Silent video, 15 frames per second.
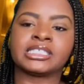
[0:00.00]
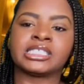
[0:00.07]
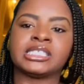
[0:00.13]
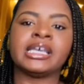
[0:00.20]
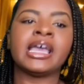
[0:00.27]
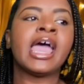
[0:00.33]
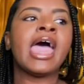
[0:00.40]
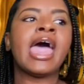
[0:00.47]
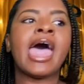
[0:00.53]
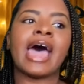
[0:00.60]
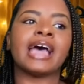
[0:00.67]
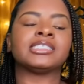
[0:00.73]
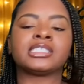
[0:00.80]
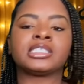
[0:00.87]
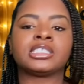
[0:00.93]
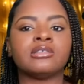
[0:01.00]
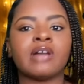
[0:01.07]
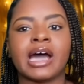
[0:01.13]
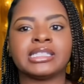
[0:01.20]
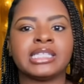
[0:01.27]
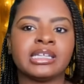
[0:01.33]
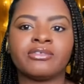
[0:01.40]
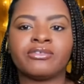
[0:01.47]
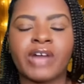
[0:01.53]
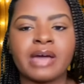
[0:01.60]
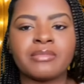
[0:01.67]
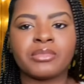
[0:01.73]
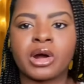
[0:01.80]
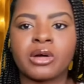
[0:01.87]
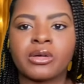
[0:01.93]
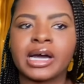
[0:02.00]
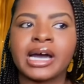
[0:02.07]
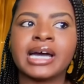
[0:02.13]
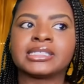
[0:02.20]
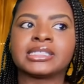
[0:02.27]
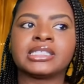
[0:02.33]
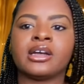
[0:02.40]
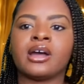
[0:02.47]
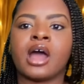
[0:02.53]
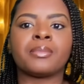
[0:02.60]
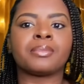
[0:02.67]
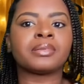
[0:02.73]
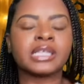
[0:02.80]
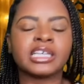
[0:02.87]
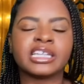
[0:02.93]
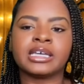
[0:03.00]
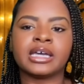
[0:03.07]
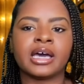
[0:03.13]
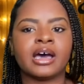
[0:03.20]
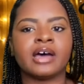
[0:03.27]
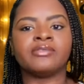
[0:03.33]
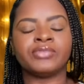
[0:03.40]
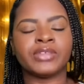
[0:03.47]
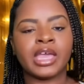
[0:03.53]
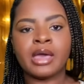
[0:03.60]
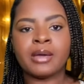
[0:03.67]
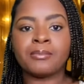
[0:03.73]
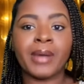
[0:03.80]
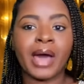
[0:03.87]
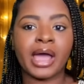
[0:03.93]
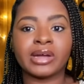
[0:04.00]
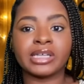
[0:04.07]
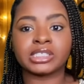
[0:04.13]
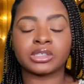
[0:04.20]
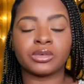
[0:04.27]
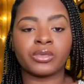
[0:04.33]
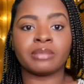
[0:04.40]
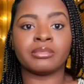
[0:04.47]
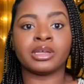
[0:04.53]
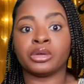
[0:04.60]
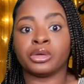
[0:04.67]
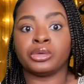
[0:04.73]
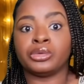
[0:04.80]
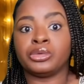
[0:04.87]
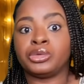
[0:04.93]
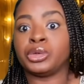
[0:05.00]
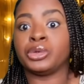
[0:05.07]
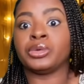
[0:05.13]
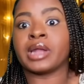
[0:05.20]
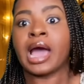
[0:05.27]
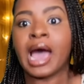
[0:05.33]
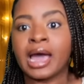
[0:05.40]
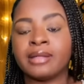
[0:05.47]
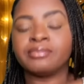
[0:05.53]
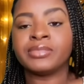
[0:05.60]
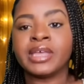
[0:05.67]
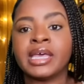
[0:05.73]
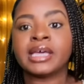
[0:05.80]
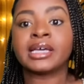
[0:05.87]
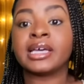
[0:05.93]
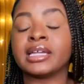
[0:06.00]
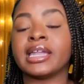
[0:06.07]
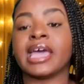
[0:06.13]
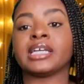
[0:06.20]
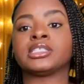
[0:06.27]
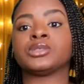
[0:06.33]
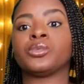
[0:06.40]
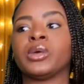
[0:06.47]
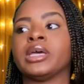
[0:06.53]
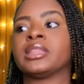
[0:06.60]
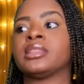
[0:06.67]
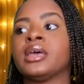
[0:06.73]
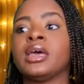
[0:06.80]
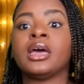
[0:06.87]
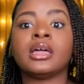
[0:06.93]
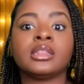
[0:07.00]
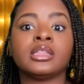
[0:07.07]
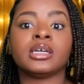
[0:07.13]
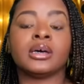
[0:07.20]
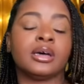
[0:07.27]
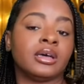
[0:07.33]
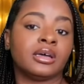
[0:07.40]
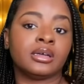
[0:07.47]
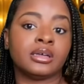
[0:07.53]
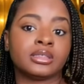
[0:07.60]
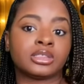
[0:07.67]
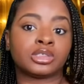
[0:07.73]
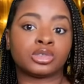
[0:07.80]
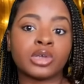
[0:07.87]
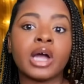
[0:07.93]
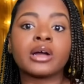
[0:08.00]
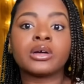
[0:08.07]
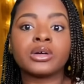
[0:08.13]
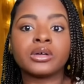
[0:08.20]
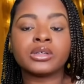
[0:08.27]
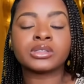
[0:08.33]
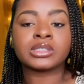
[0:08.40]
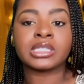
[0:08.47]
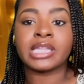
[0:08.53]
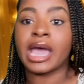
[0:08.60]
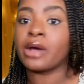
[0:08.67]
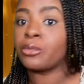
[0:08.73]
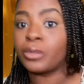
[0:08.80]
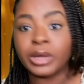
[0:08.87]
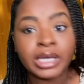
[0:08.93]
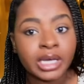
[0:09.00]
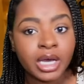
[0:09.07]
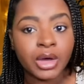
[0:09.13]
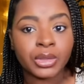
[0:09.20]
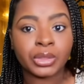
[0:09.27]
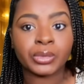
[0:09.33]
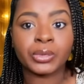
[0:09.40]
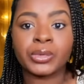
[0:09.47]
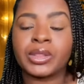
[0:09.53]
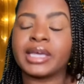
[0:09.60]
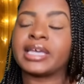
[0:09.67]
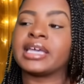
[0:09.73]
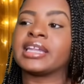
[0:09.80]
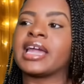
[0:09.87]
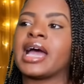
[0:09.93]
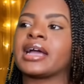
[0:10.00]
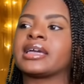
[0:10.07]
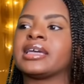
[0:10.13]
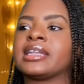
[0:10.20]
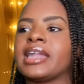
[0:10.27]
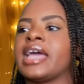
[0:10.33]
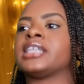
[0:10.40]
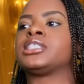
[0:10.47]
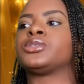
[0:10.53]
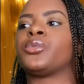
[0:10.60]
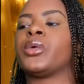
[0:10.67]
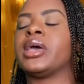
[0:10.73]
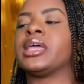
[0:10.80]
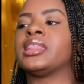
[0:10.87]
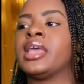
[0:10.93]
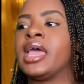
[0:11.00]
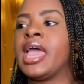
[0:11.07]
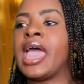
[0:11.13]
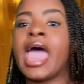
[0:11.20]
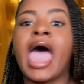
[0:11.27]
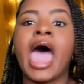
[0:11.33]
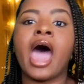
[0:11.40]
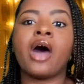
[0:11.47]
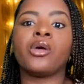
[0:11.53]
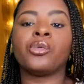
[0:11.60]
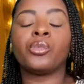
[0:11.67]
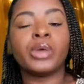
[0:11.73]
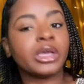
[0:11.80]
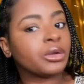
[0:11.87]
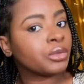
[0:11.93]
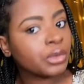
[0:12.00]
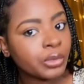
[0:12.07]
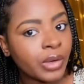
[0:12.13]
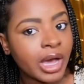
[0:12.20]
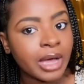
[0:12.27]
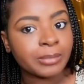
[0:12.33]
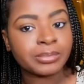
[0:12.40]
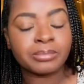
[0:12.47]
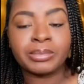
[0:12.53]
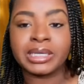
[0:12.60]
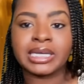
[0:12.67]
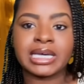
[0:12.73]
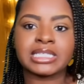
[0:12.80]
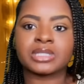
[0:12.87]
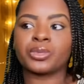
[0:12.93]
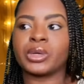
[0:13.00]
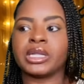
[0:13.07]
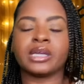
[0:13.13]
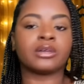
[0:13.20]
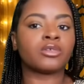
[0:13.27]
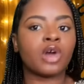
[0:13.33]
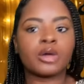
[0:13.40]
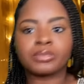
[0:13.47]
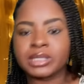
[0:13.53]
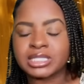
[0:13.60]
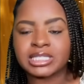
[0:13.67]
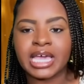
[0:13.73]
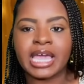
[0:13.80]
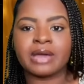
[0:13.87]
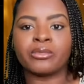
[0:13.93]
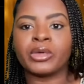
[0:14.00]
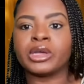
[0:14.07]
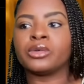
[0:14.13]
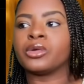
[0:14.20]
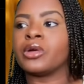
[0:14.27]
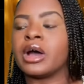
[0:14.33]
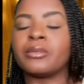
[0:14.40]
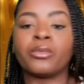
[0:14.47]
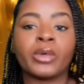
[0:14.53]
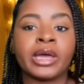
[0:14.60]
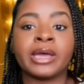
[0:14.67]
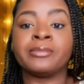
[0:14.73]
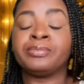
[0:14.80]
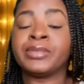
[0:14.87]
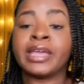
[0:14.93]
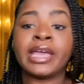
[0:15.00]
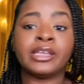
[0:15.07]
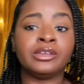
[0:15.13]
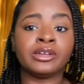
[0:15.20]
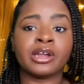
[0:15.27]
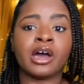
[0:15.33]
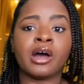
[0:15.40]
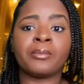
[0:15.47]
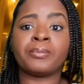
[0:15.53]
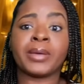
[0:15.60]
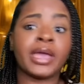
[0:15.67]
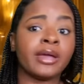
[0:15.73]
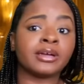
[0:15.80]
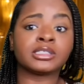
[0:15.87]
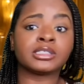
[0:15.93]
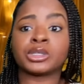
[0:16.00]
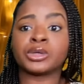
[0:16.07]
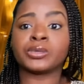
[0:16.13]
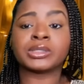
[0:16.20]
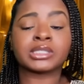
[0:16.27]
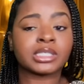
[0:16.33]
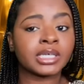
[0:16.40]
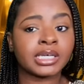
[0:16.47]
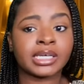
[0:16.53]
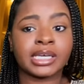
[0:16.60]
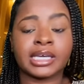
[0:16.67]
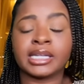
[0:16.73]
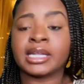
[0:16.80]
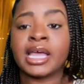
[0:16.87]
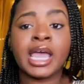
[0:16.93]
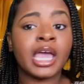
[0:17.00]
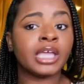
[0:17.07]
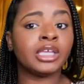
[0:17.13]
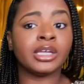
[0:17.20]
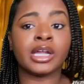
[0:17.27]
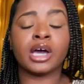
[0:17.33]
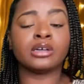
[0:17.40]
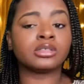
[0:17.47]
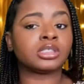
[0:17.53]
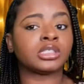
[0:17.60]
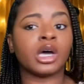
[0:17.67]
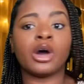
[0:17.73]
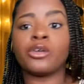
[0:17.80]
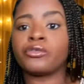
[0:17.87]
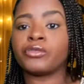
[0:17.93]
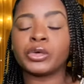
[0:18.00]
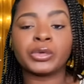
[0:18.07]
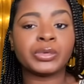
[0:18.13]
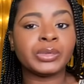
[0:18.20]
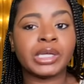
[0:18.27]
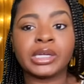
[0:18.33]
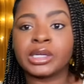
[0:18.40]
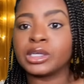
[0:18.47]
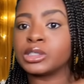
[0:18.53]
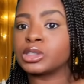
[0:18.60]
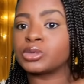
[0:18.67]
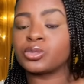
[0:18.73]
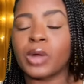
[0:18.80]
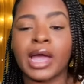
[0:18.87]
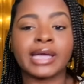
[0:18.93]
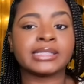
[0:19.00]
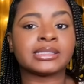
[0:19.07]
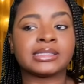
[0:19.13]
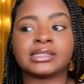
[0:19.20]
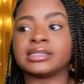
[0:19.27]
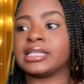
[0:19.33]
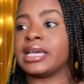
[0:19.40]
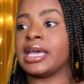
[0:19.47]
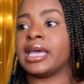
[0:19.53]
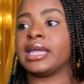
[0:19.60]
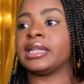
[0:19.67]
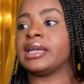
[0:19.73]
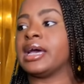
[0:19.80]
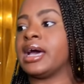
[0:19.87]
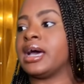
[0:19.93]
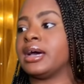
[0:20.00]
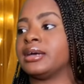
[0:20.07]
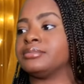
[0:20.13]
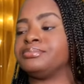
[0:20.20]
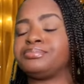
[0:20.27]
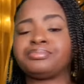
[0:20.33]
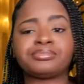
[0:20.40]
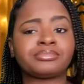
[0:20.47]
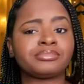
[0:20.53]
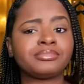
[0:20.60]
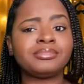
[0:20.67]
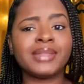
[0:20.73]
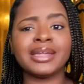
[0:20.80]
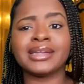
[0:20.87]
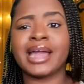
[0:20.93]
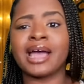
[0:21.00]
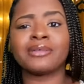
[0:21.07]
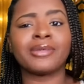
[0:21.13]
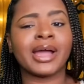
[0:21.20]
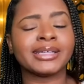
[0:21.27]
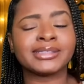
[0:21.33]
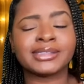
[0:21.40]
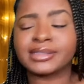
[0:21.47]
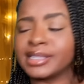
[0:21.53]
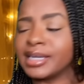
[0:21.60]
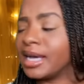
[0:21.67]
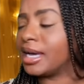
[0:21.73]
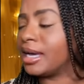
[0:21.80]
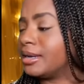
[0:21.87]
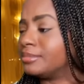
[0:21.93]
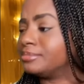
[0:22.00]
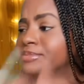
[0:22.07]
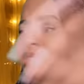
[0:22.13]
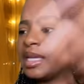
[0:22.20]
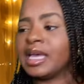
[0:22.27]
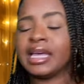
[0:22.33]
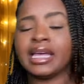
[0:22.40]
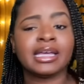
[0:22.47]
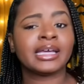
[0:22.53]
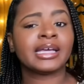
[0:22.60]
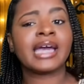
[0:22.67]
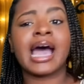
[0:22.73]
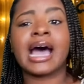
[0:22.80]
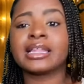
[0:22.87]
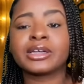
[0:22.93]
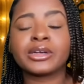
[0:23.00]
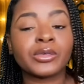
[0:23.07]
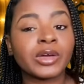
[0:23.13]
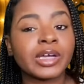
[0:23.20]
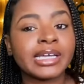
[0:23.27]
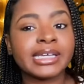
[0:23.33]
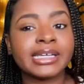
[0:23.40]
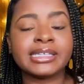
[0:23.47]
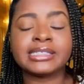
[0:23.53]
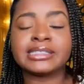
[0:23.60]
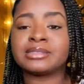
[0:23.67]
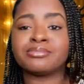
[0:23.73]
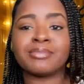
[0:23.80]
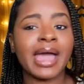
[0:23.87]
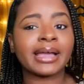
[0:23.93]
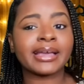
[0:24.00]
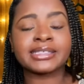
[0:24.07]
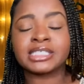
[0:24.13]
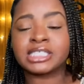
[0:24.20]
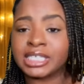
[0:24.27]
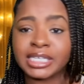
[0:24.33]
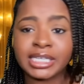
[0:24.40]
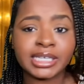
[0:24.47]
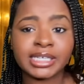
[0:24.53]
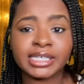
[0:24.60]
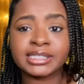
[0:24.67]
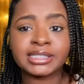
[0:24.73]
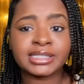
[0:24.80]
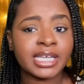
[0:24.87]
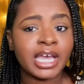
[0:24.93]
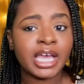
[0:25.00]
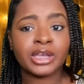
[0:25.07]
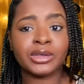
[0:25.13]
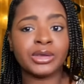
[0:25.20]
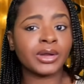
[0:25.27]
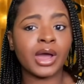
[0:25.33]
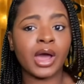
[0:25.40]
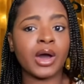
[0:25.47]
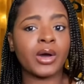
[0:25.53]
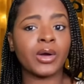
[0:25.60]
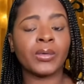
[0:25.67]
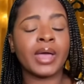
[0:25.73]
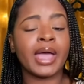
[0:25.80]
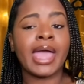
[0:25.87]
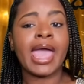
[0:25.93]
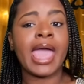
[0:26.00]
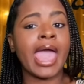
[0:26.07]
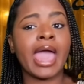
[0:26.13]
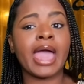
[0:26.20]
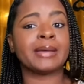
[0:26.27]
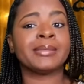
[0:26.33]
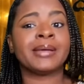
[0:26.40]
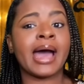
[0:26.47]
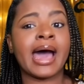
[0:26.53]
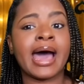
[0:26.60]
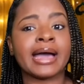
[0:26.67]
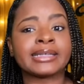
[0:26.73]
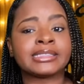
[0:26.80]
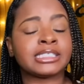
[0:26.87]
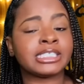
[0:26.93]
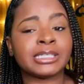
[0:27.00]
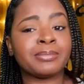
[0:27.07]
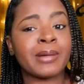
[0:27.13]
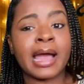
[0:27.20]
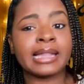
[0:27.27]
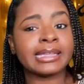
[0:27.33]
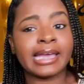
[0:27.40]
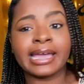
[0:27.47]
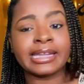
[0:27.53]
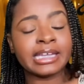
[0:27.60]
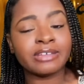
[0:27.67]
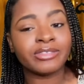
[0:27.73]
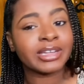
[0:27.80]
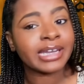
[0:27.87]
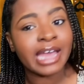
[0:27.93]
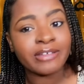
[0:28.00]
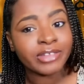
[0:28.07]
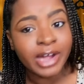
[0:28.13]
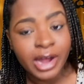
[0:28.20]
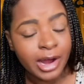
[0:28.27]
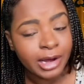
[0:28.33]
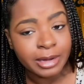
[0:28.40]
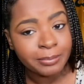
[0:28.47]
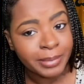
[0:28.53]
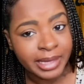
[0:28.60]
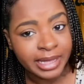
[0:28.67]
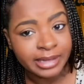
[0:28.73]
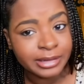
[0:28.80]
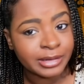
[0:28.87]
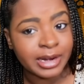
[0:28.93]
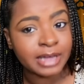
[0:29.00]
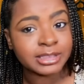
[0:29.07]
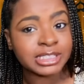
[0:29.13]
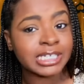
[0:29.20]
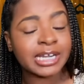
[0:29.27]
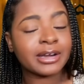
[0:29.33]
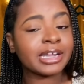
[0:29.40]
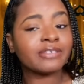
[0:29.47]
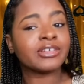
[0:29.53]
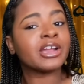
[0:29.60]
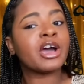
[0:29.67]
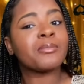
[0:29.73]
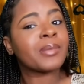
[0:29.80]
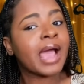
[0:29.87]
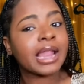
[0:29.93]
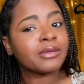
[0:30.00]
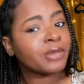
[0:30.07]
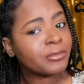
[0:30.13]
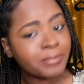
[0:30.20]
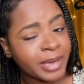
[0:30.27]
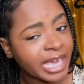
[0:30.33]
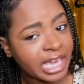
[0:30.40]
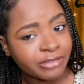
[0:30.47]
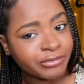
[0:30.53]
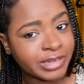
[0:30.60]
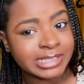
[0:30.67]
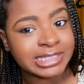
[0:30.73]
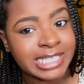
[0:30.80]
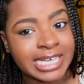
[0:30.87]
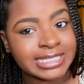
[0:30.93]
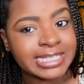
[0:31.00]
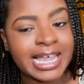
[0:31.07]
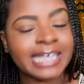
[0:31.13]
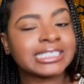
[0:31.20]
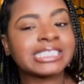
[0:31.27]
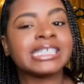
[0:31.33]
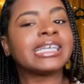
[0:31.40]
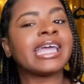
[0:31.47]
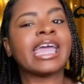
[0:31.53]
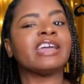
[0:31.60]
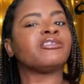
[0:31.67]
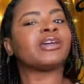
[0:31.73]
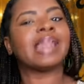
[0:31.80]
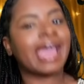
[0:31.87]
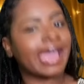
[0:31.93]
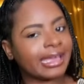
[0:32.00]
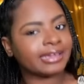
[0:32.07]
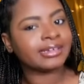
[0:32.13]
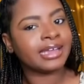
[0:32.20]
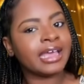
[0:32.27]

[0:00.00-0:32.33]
she has to identify more with us. There are plenty of biracial women who do not connect with the struggles that we go through. They cannot connect with how we grew up because we didn't grow up the same. We grew up with, you know, parents who was cooking, you know, soul food dinners, rice, and um not rice, um collard greens, mac and cheese, you know, ham hocks. She probably ain't even never heard of pig, you know, she don't even know probably what pig feet taste like. She can't relate.